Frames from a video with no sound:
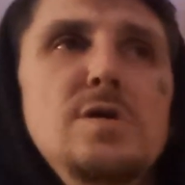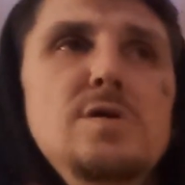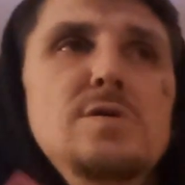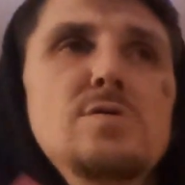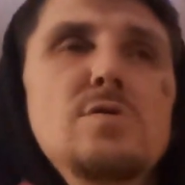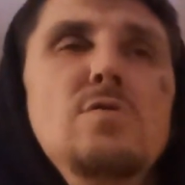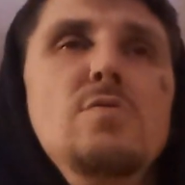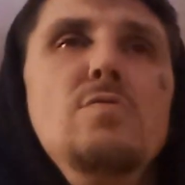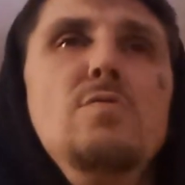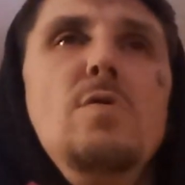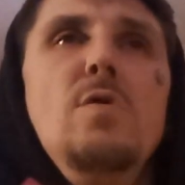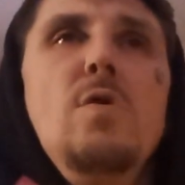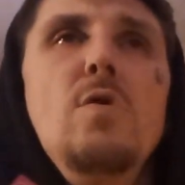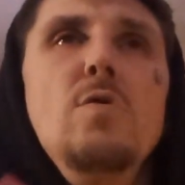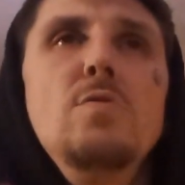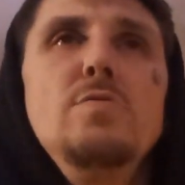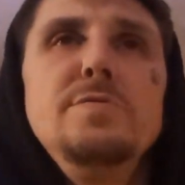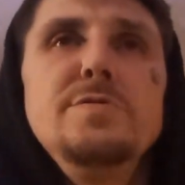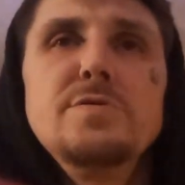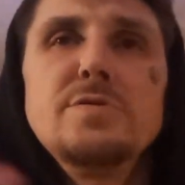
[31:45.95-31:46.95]

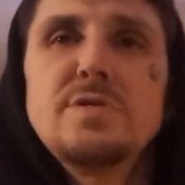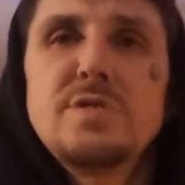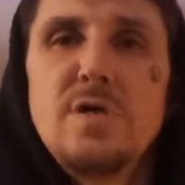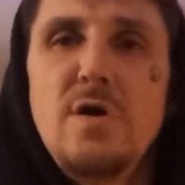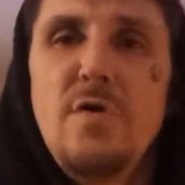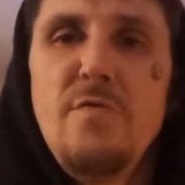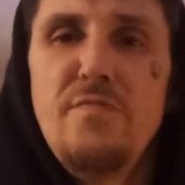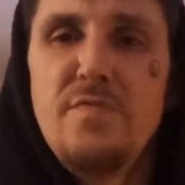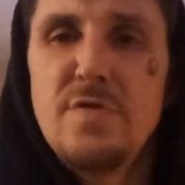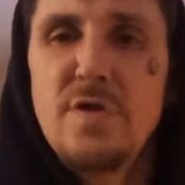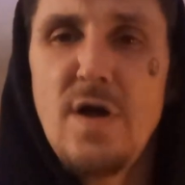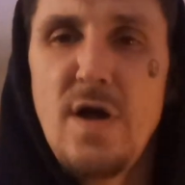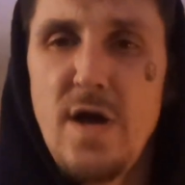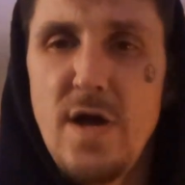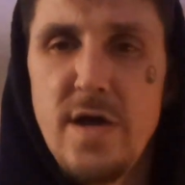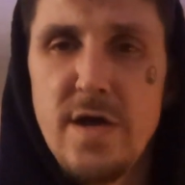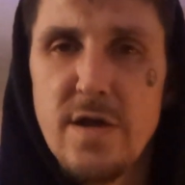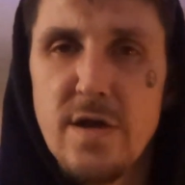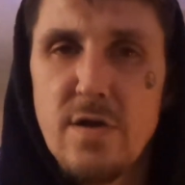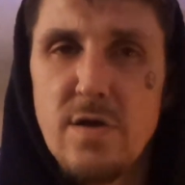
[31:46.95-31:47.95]
hold yourself in
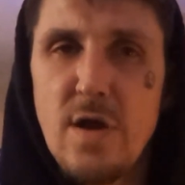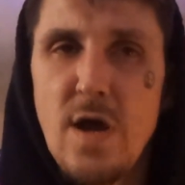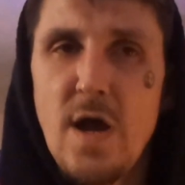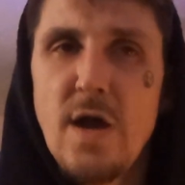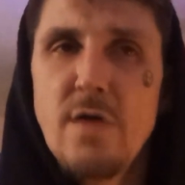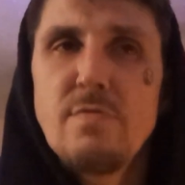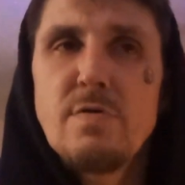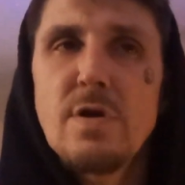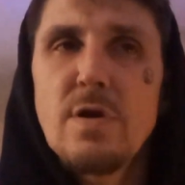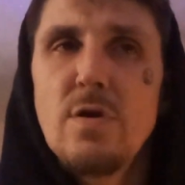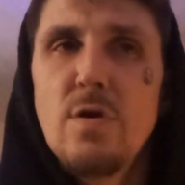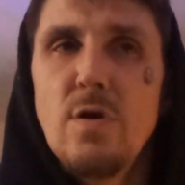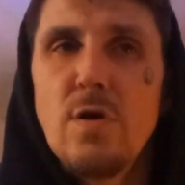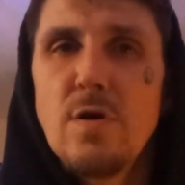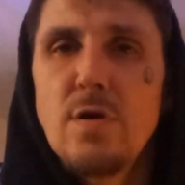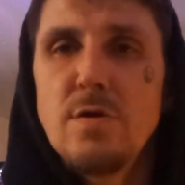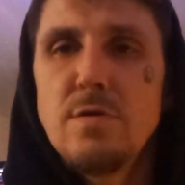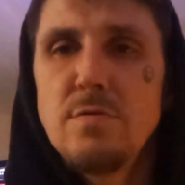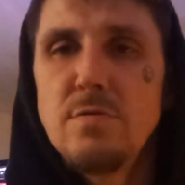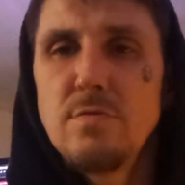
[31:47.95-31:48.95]
high
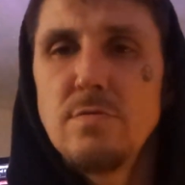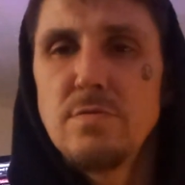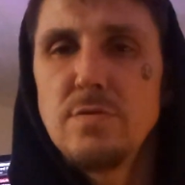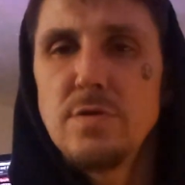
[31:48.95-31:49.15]
regard.